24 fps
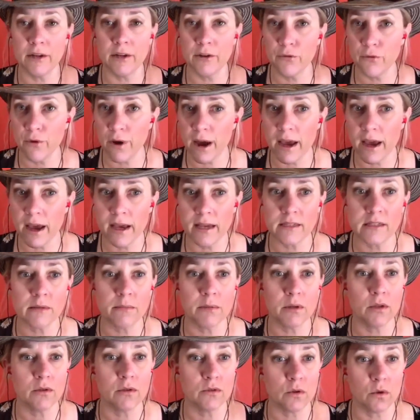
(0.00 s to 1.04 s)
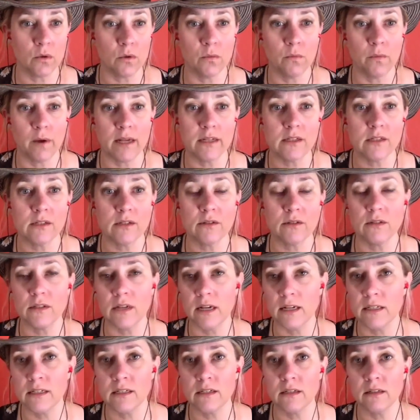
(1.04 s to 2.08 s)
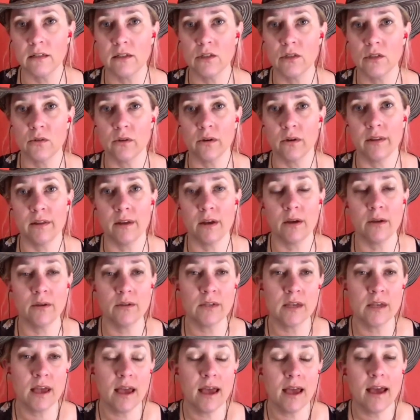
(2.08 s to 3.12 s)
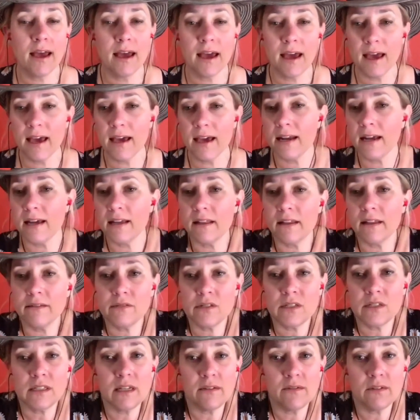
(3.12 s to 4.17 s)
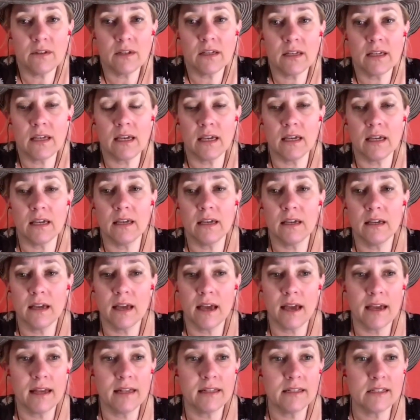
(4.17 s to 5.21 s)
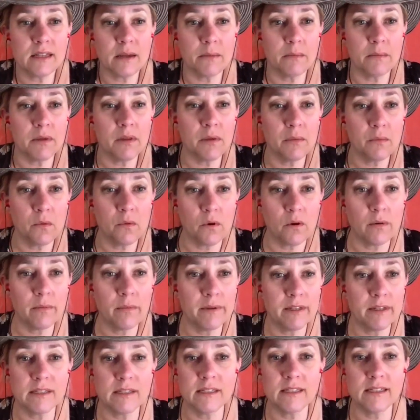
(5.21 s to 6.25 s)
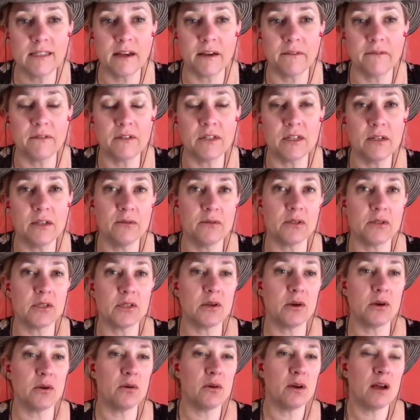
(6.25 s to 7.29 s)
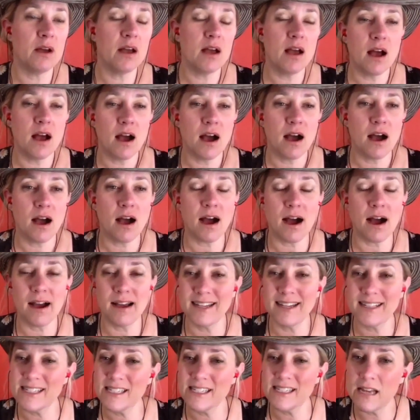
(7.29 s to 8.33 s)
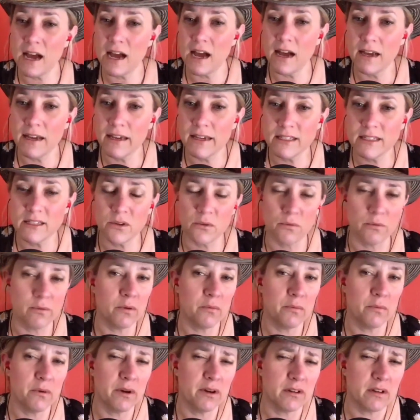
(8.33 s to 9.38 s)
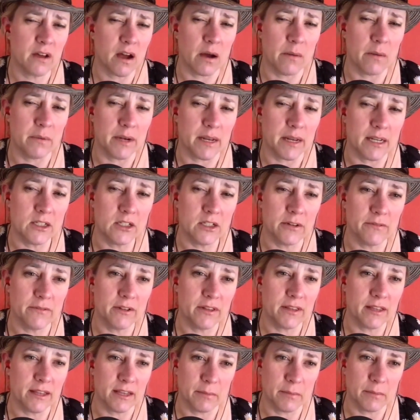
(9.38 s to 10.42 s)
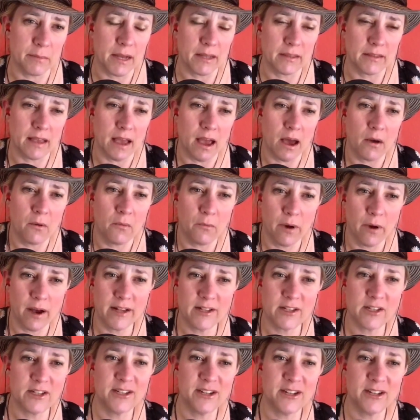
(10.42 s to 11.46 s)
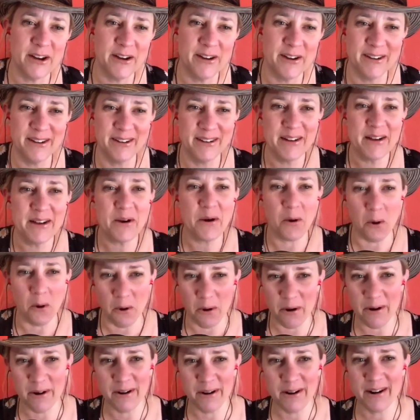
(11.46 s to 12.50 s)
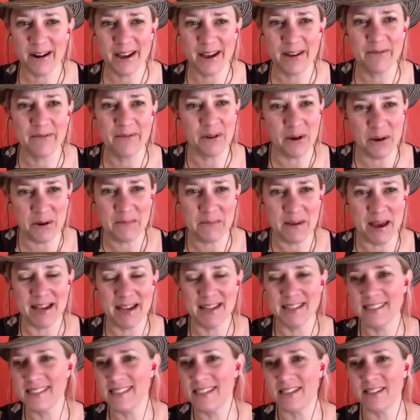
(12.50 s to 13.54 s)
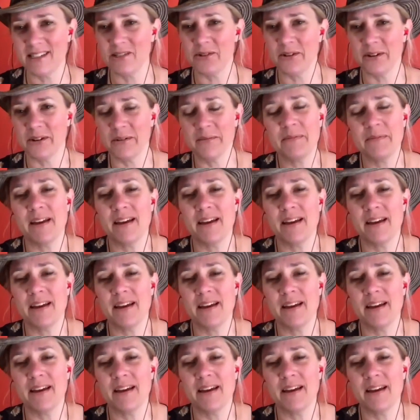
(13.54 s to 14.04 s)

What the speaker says: Grey, some of those old Westerns. I still enjoy those. And I love Stephen King and some of the morbid stuff too. So it's a real weird combination. If you think about that. Variety. Western horror and romance, historic.